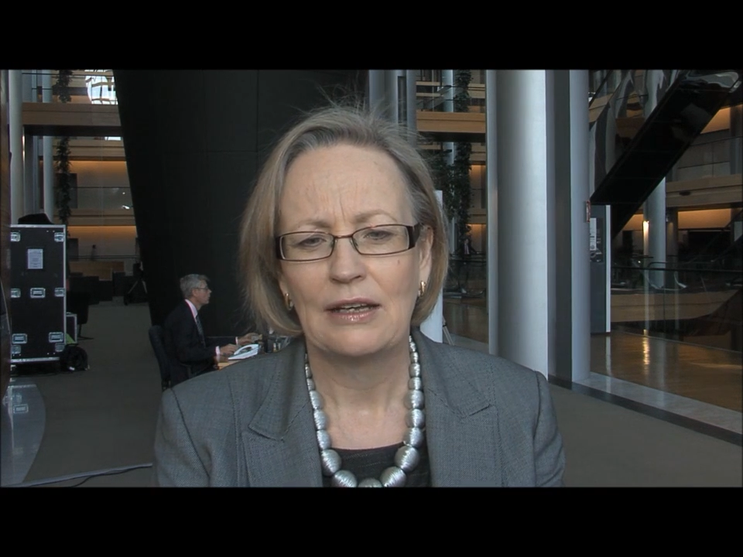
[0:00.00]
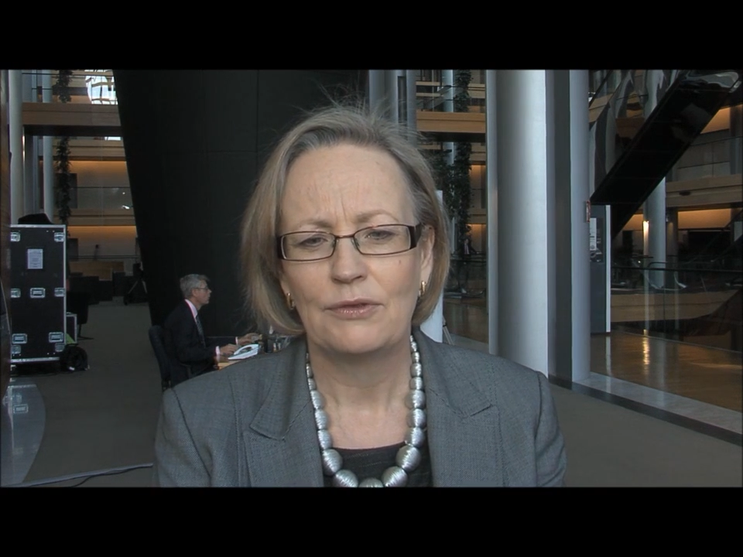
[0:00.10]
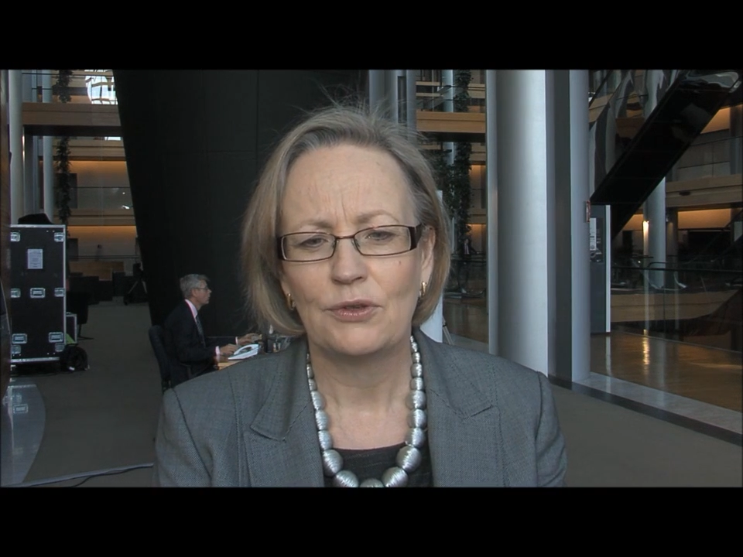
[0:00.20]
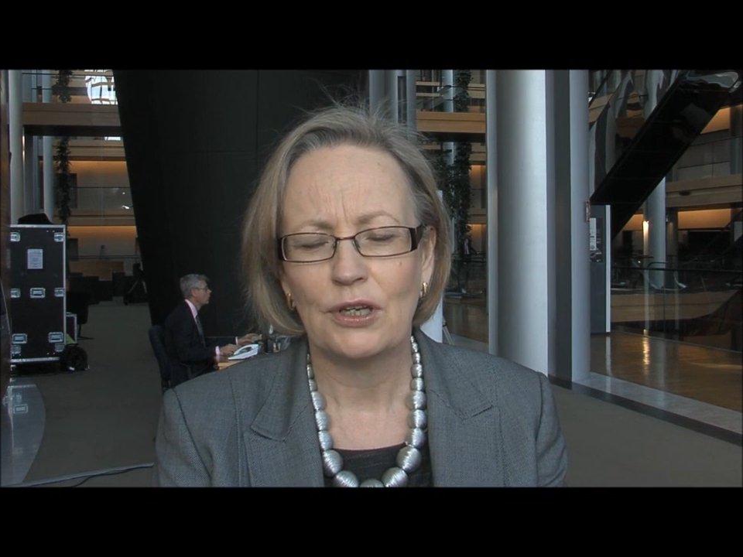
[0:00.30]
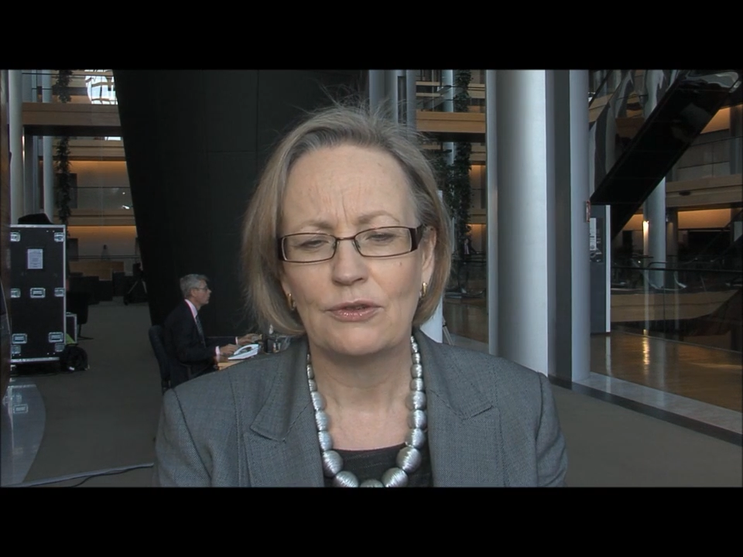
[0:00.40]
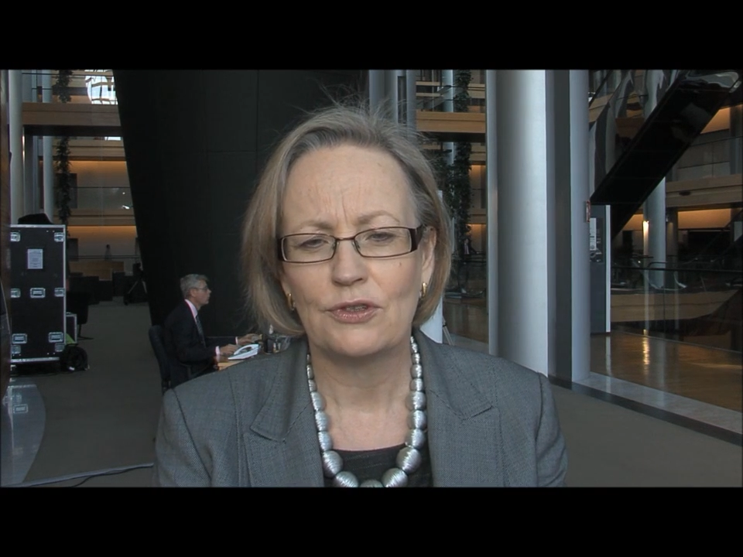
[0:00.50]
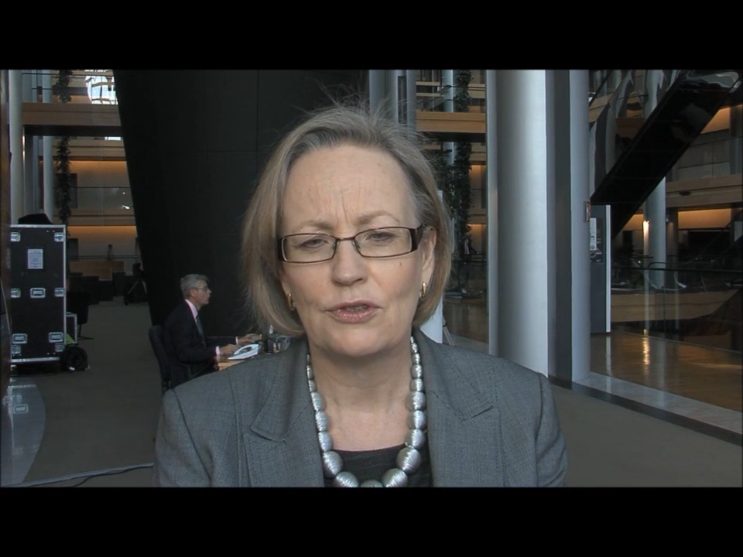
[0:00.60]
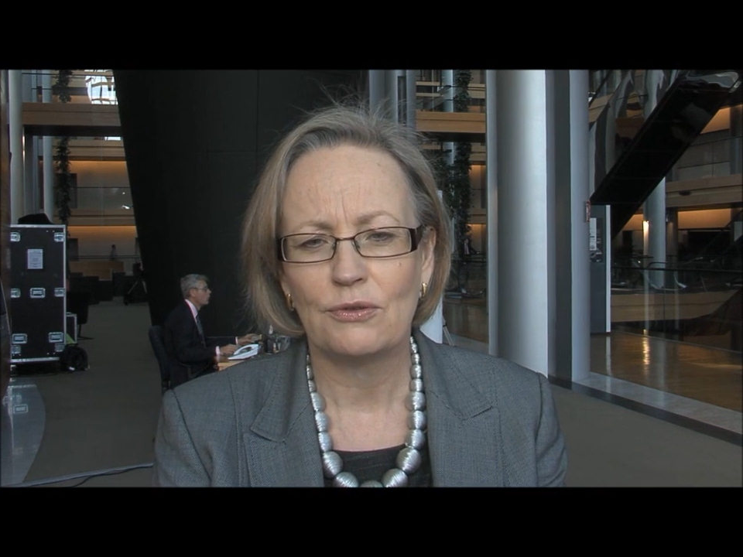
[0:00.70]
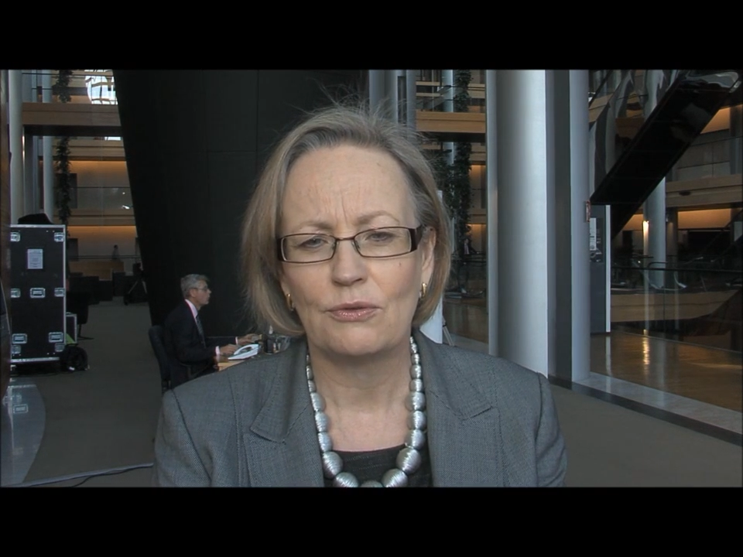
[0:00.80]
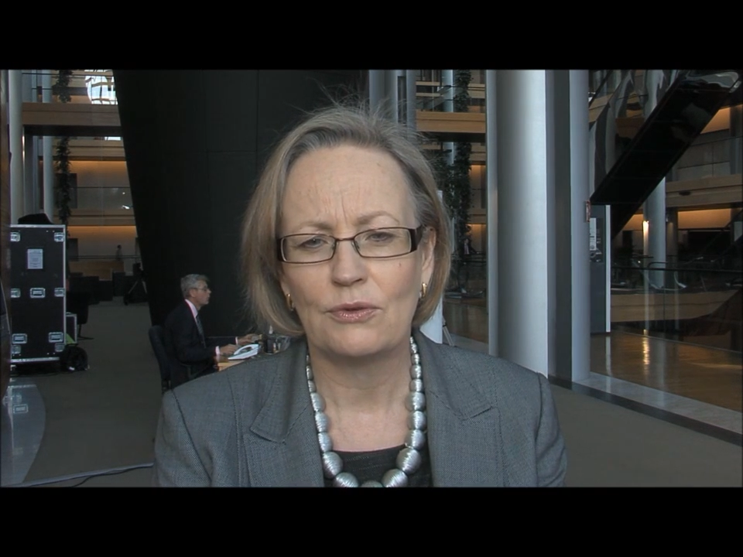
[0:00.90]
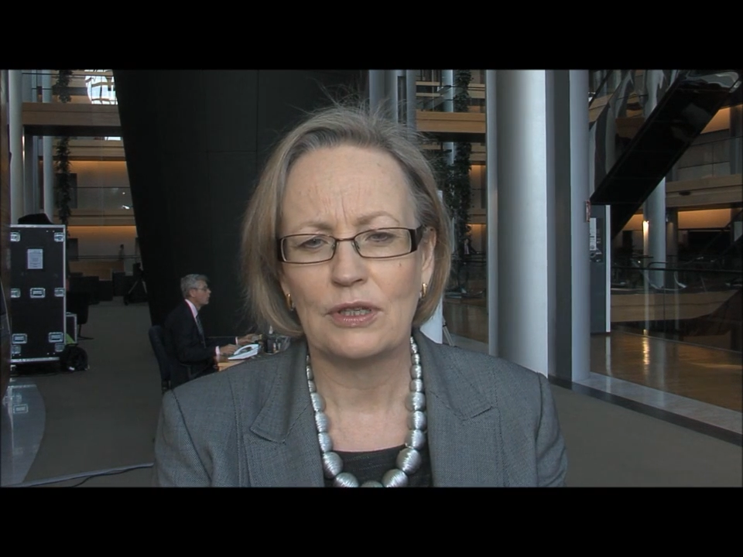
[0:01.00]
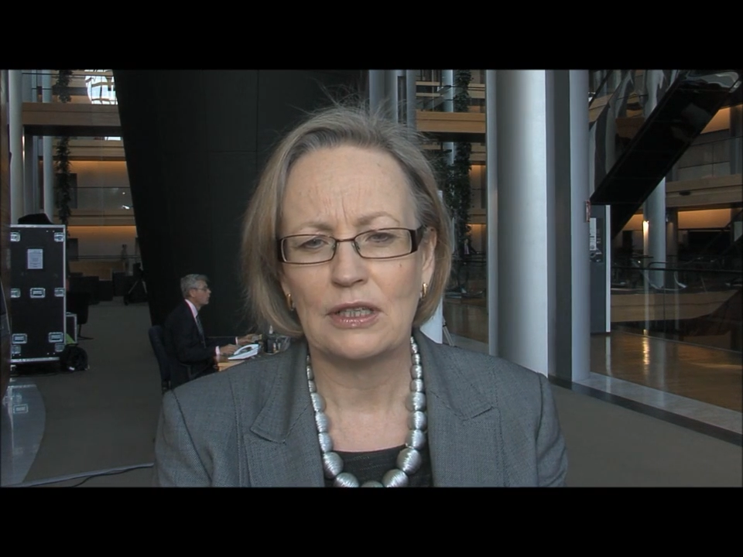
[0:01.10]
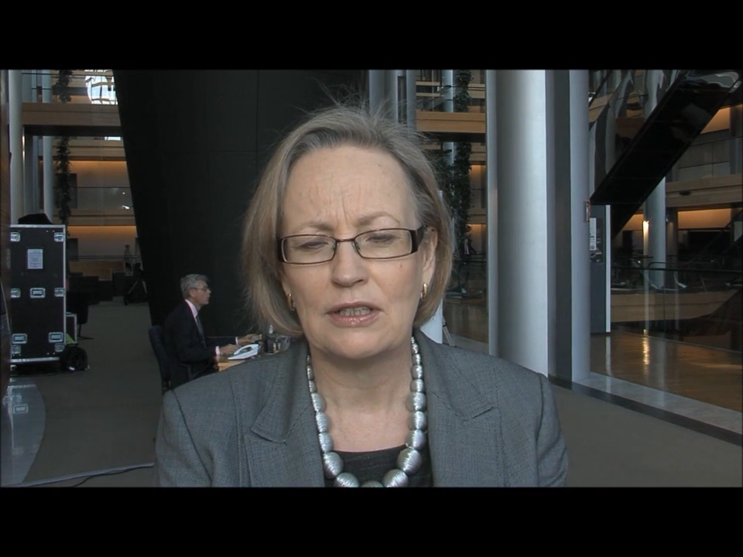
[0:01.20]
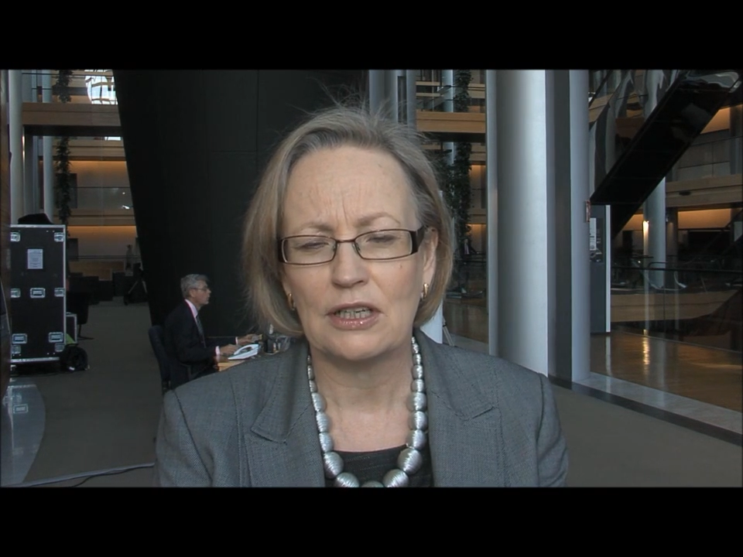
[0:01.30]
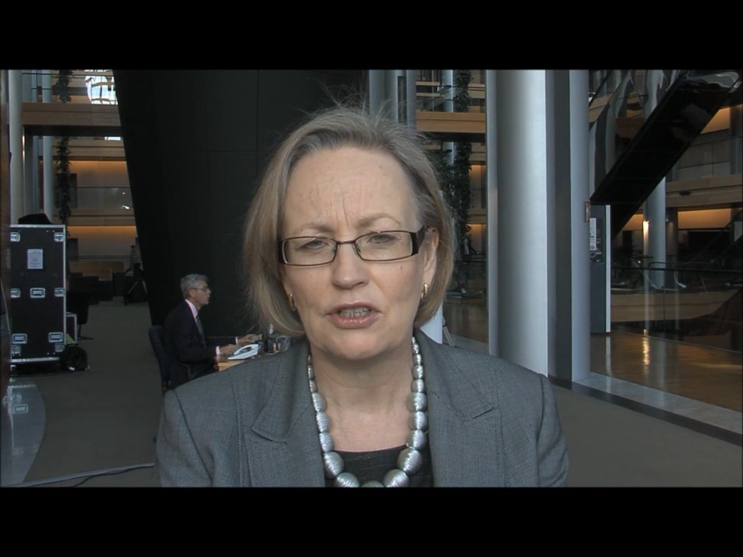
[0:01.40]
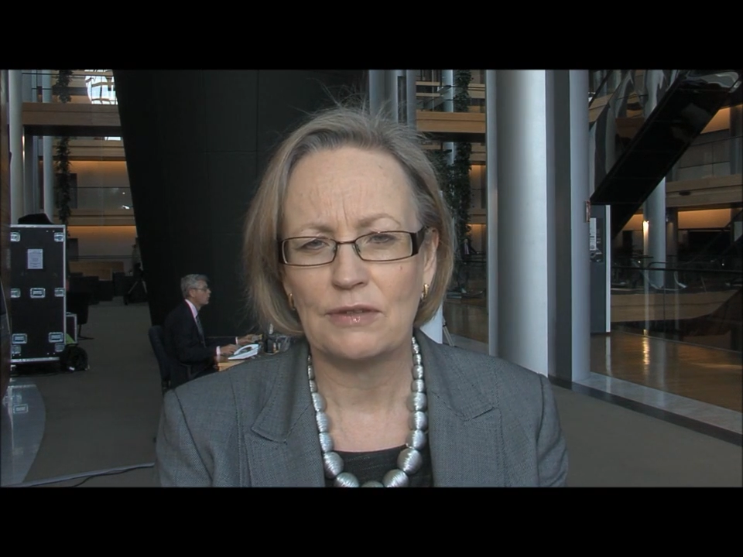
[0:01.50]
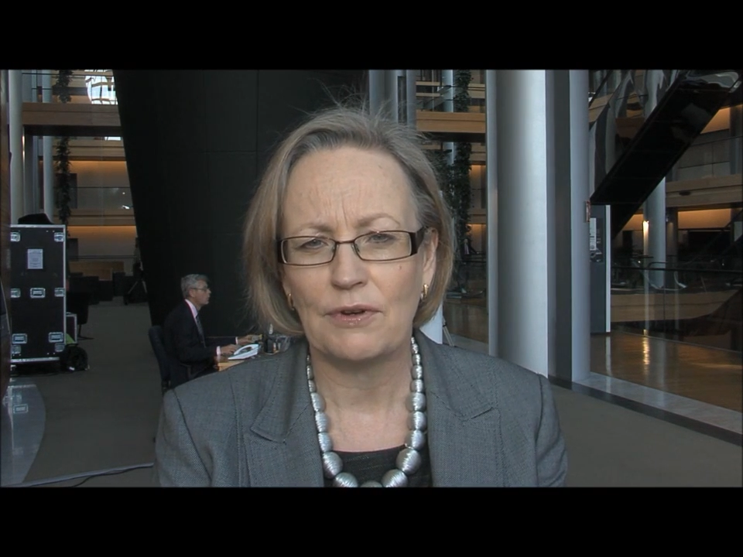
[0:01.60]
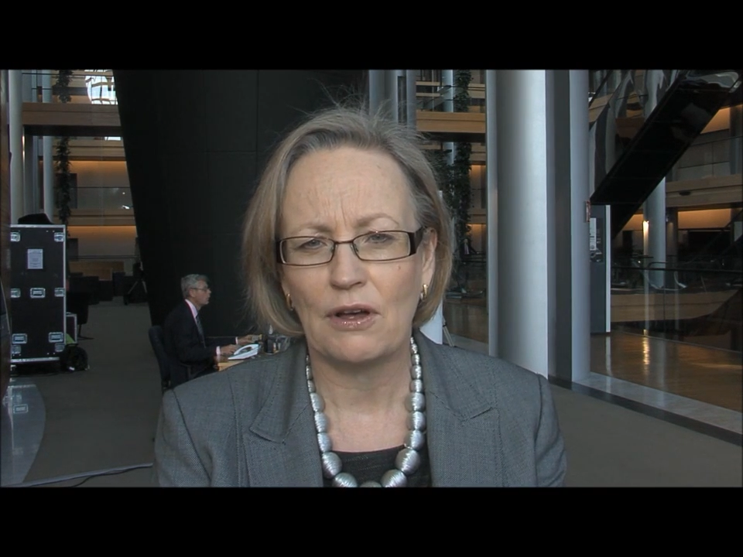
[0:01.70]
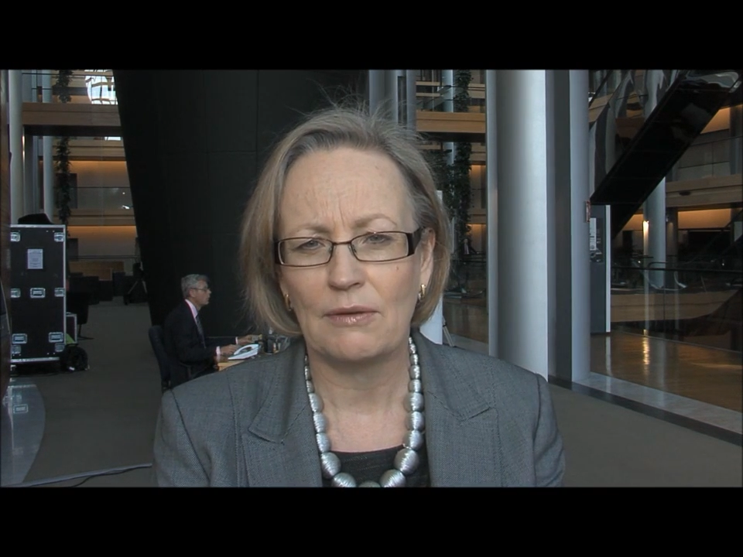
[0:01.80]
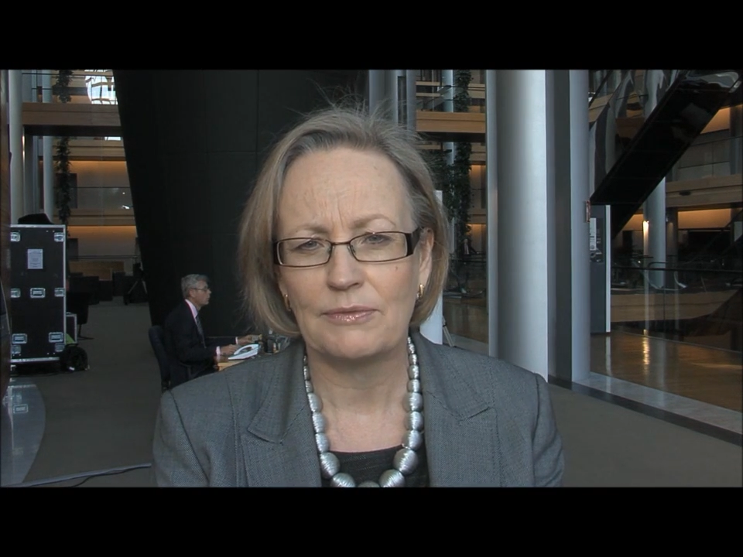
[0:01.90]
if you go to the duchy
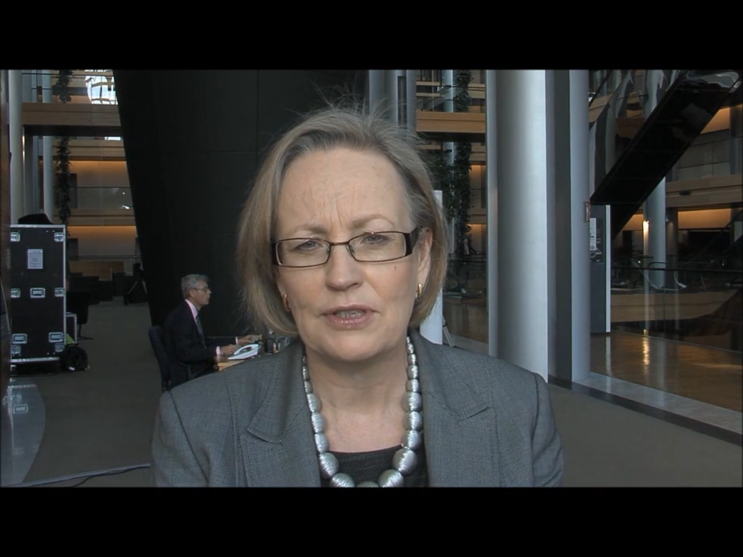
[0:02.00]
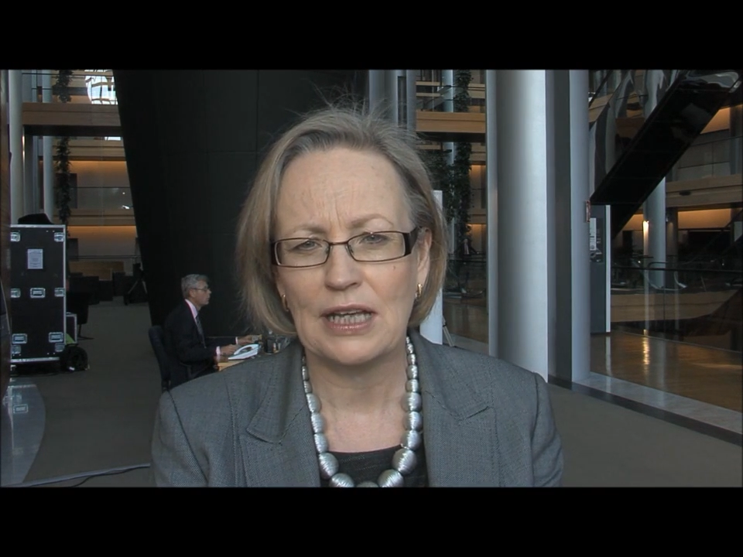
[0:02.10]
farms